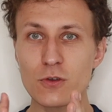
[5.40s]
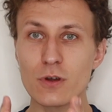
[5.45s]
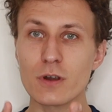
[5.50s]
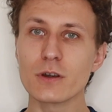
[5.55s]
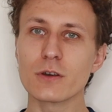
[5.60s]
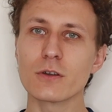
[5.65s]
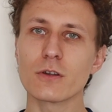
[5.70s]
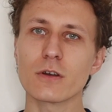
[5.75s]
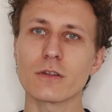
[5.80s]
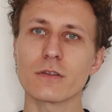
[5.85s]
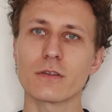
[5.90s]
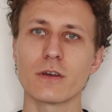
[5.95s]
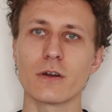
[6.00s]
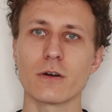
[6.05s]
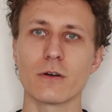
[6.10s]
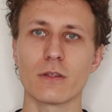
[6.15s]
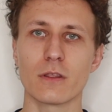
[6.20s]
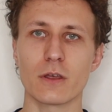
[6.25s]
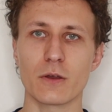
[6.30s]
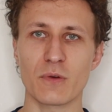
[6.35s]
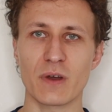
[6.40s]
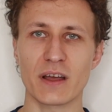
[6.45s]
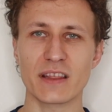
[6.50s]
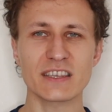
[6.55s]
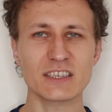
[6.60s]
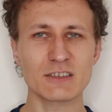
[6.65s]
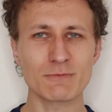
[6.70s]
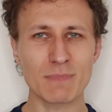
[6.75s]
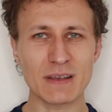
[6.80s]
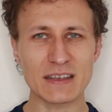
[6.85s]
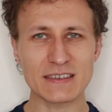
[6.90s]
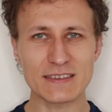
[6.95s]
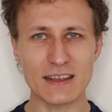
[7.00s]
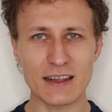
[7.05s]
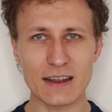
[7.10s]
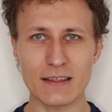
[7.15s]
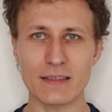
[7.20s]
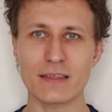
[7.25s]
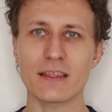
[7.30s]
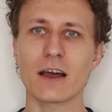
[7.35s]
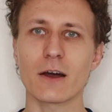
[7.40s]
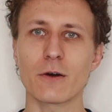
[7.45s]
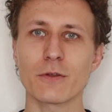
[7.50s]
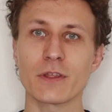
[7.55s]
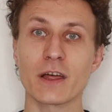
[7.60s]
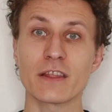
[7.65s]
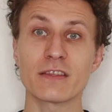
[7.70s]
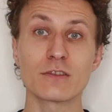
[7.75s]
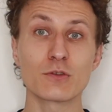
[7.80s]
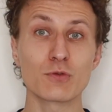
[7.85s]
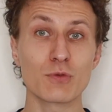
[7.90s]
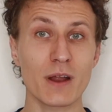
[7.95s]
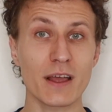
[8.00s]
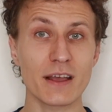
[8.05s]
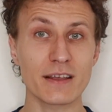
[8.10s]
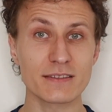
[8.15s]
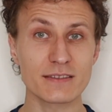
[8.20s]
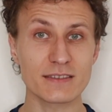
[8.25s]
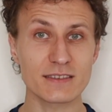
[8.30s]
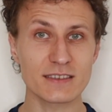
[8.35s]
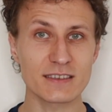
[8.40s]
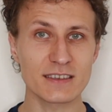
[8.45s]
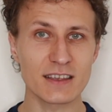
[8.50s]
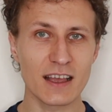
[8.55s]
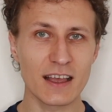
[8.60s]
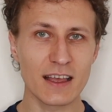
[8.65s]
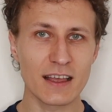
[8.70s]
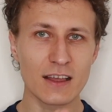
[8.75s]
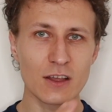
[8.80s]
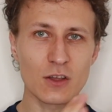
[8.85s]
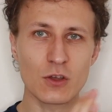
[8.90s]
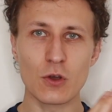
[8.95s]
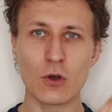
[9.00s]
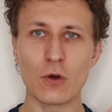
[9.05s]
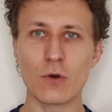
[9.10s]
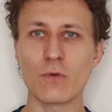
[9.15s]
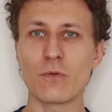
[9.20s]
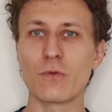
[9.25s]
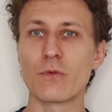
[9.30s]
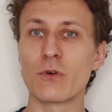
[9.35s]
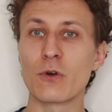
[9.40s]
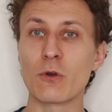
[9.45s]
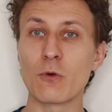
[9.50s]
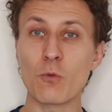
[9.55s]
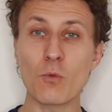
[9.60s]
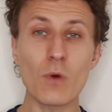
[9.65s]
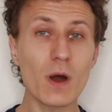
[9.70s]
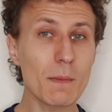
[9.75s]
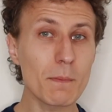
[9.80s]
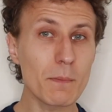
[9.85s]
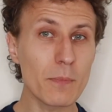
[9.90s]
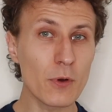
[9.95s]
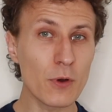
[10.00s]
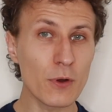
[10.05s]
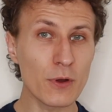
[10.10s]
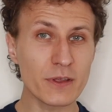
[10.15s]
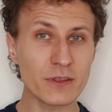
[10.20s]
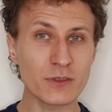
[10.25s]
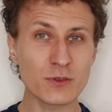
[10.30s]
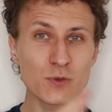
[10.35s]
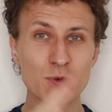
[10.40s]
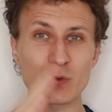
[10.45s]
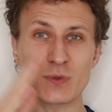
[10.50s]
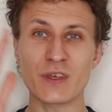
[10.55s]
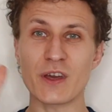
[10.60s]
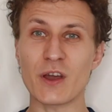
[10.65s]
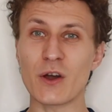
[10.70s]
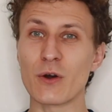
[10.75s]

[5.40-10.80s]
you are not the only one, especially now that trends go from one point to the